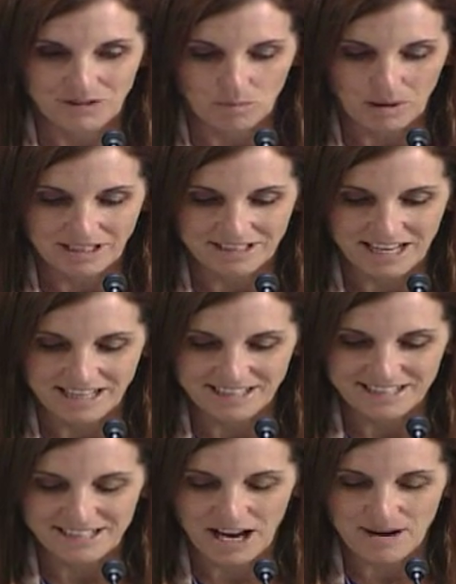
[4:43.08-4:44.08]
no pun
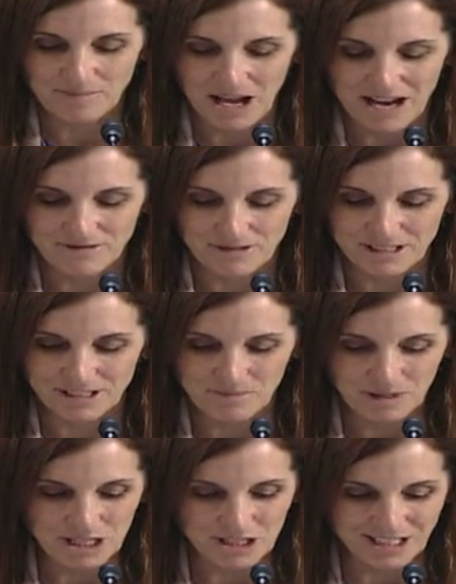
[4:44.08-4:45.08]
intended, timeline for its
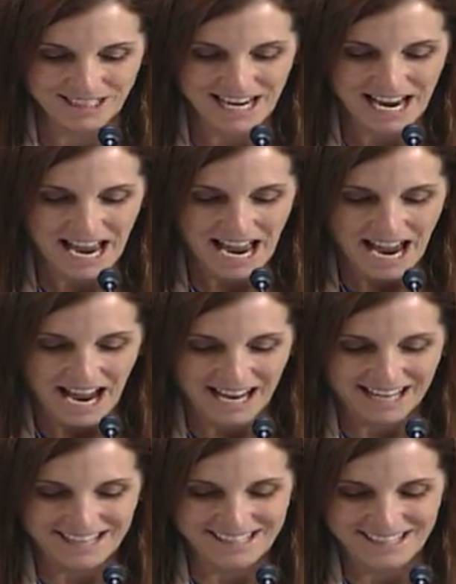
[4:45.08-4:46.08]
completion.
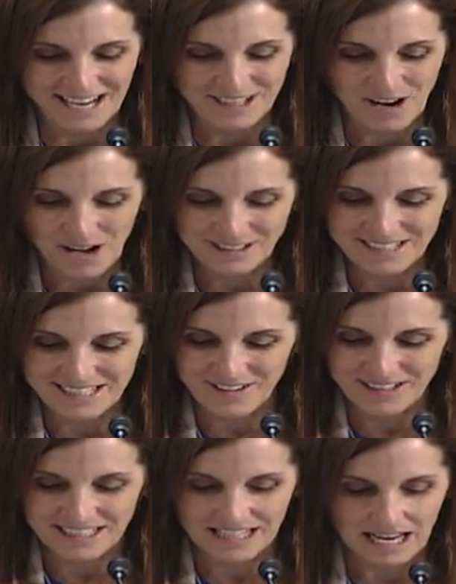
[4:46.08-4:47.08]
I call this
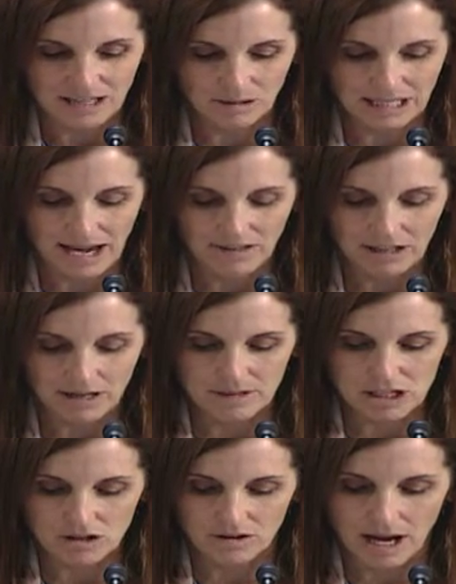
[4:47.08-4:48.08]
hearing today to allow the
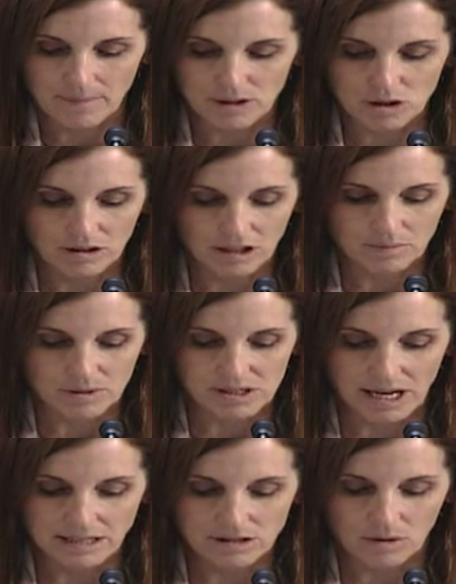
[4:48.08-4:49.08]
Commissioner an opportunity to
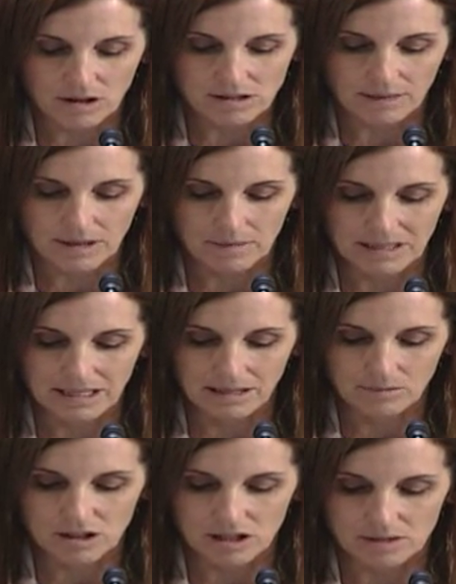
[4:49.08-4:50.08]
present to our
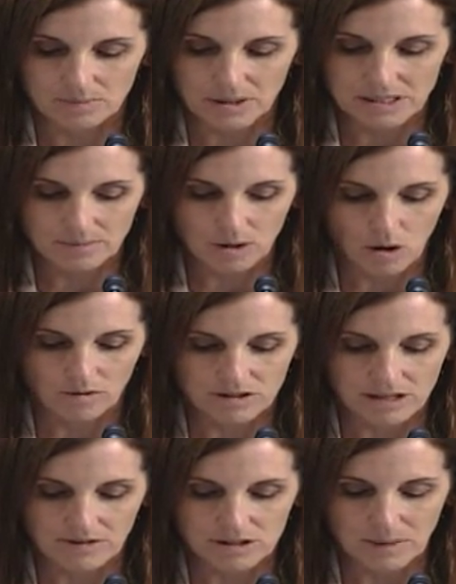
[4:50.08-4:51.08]
subcommittee, which has principal
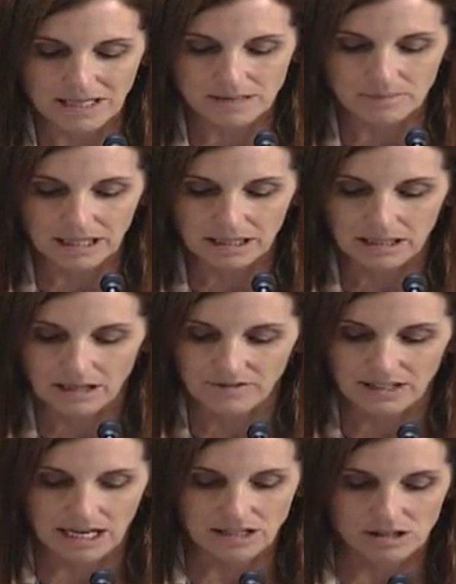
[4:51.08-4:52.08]
oversight responsibility of
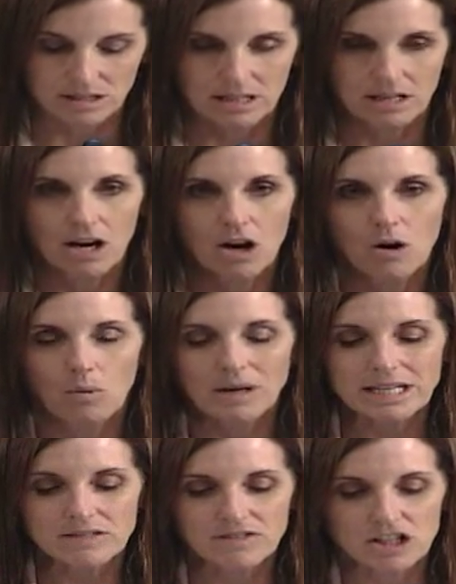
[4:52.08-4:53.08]
the agency,
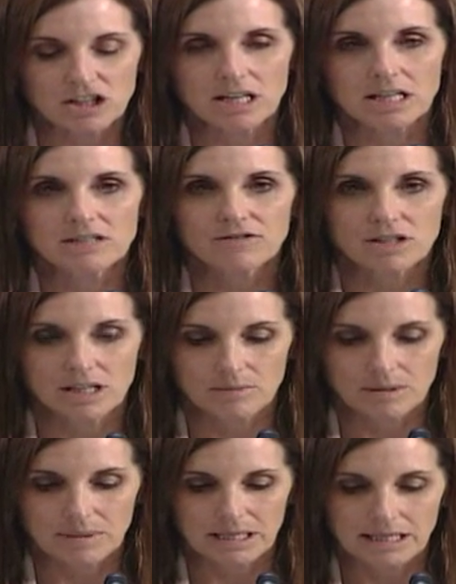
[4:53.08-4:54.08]
what his vision is for
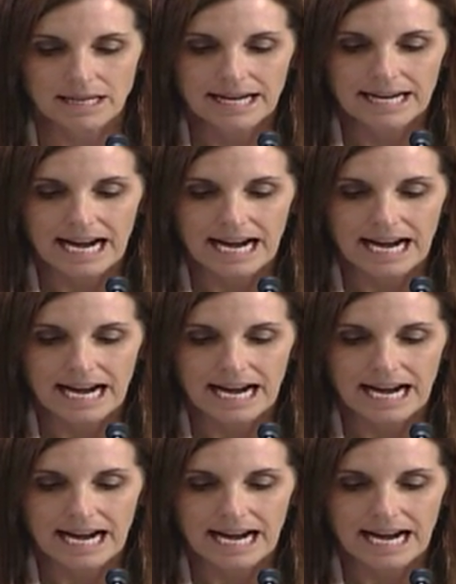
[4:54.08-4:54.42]
CBP.